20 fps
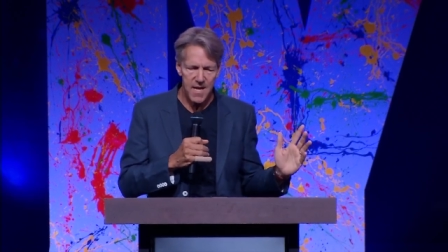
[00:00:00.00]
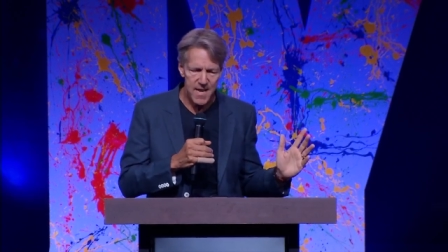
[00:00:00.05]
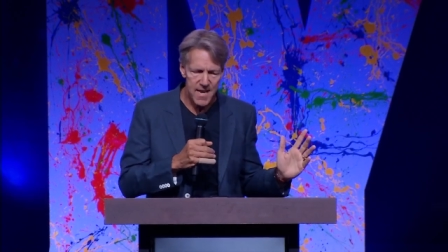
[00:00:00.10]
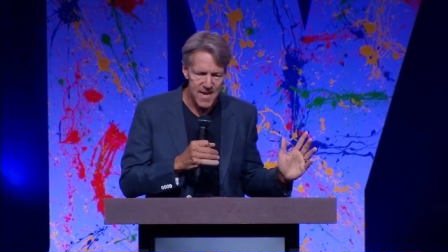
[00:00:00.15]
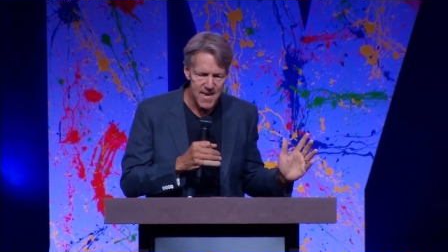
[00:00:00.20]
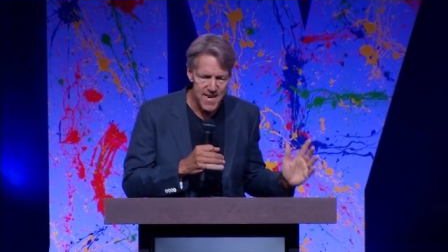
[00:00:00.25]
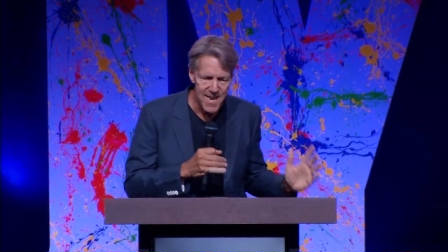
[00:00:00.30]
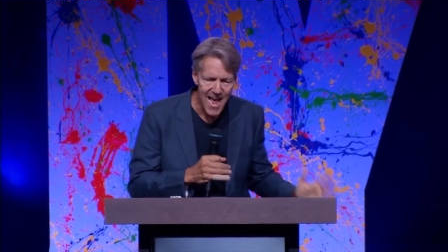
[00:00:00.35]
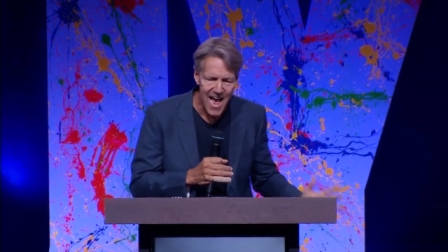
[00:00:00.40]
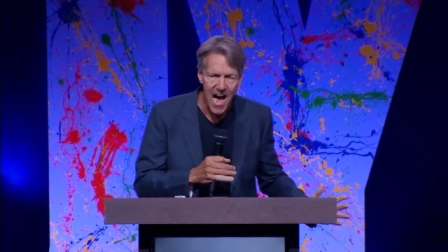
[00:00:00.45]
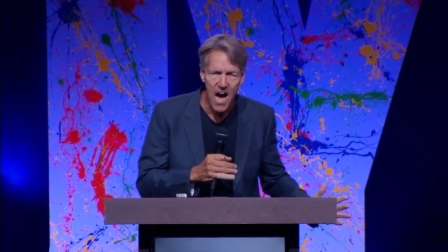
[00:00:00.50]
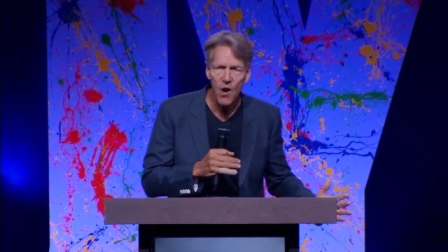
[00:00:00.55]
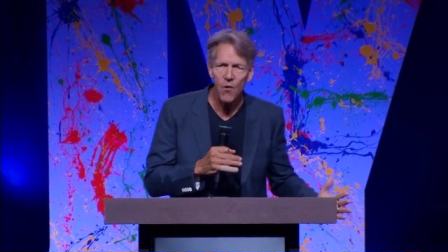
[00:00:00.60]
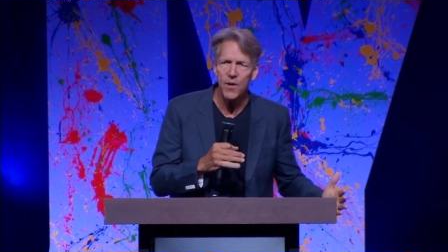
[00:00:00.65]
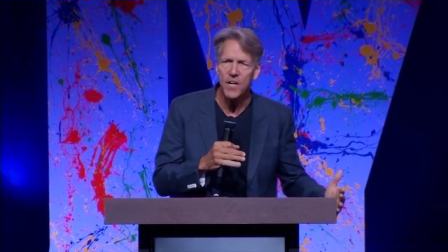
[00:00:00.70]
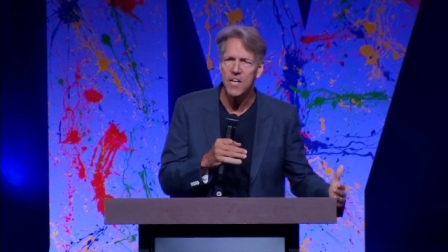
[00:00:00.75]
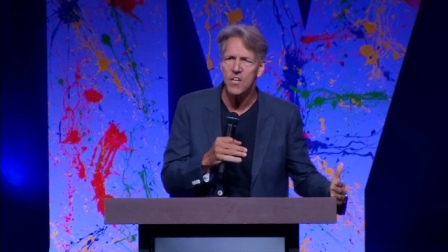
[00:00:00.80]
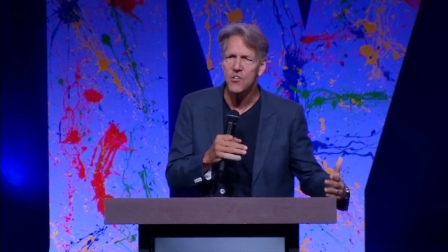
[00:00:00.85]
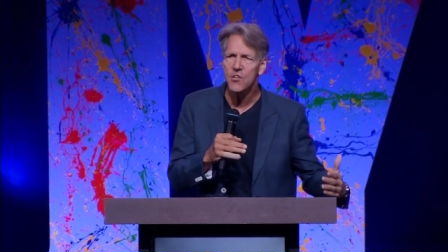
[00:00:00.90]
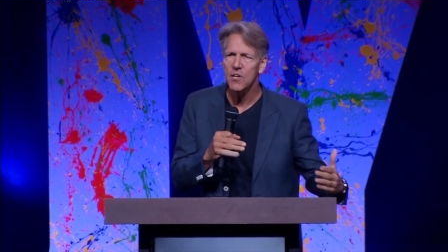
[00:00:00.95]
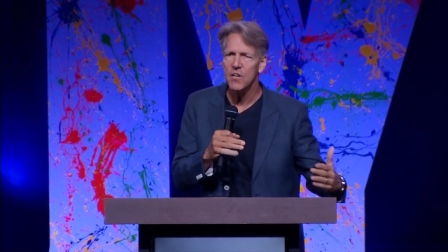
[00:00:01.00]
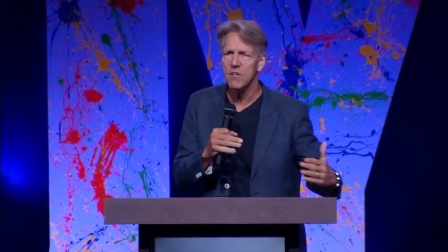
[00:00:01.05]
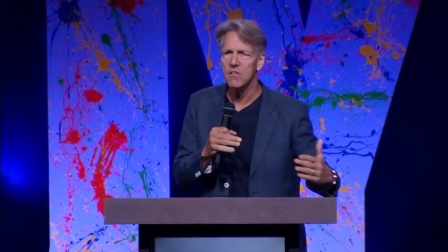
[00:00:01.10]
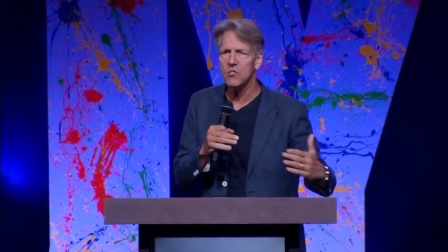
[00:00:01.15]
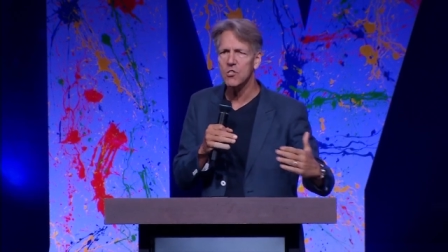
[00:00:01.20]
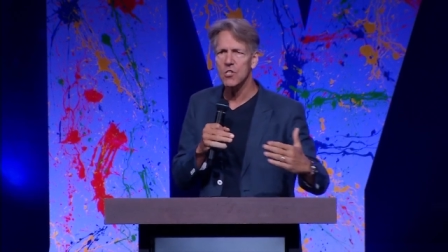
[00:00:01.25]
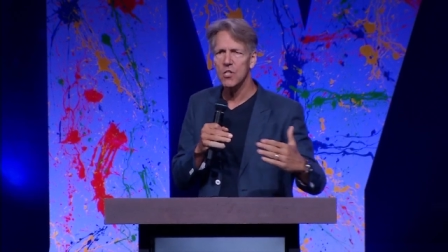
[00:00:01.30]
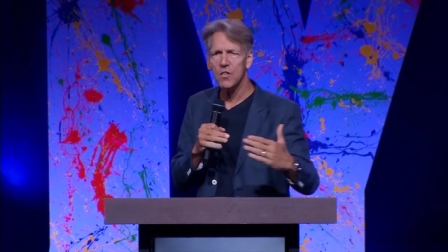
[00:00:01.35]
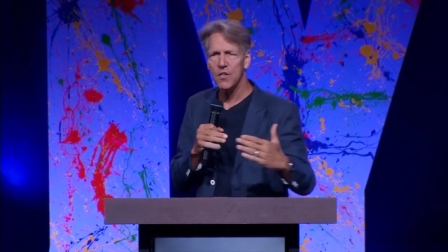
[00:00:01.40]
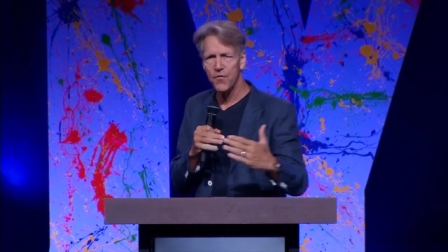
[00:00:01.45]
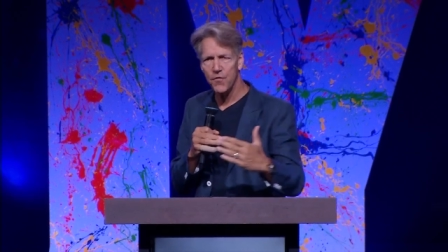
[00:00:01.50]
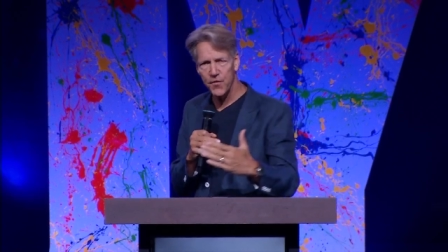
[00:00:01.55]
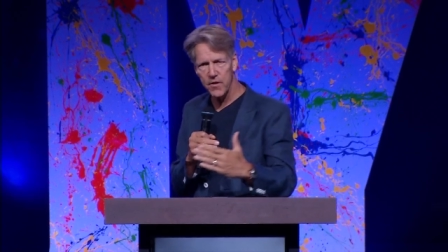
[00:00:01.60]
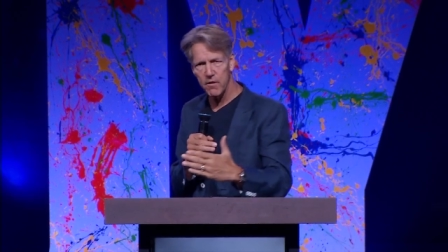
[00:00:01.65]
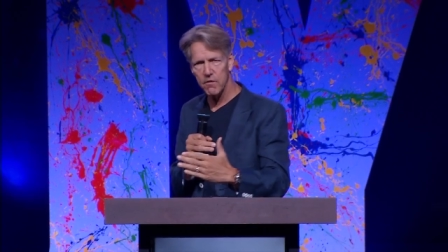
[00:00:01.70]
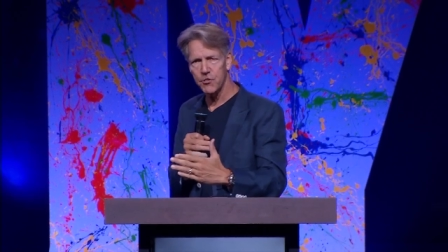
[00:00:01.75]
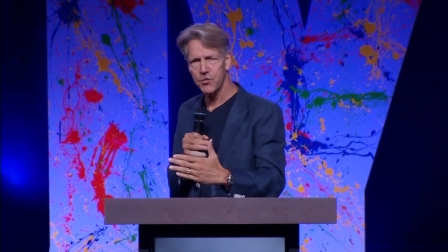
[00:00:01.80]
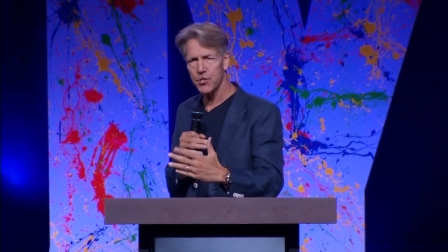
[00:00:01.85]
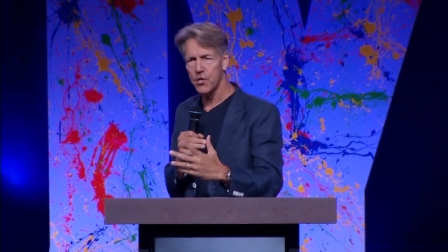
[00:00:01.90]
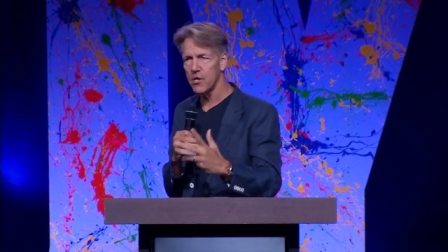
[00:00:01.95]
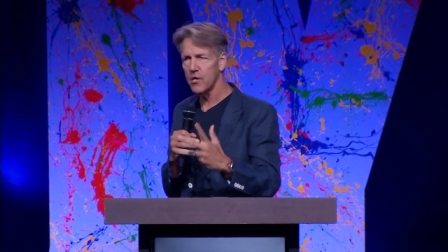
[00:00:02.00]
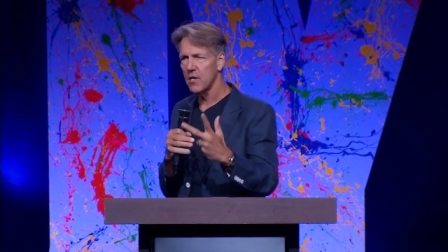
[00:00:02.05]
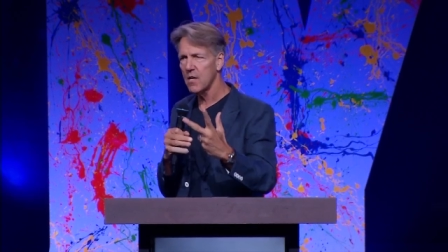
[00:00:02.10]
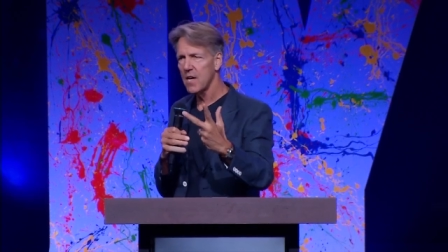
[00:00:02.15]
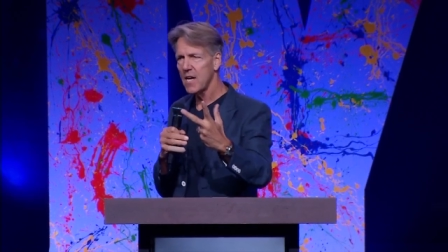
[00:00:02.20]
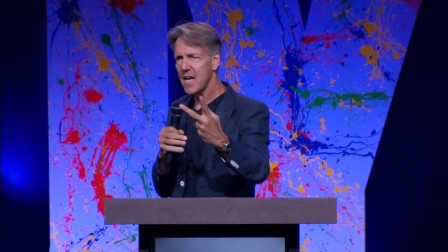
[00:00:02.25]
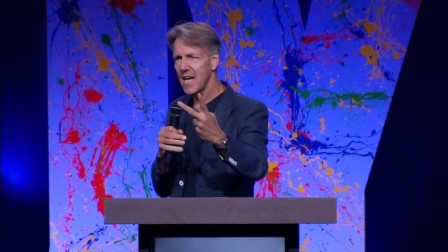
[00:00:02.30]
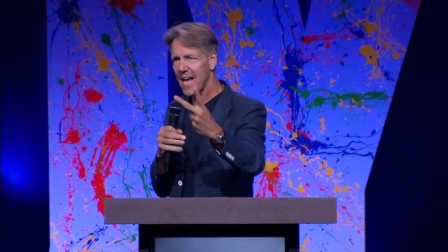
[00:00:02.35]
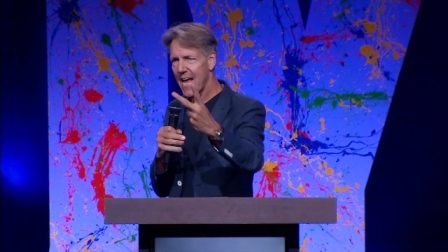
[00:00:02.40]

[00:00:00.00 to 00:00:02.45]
Now he turns to the future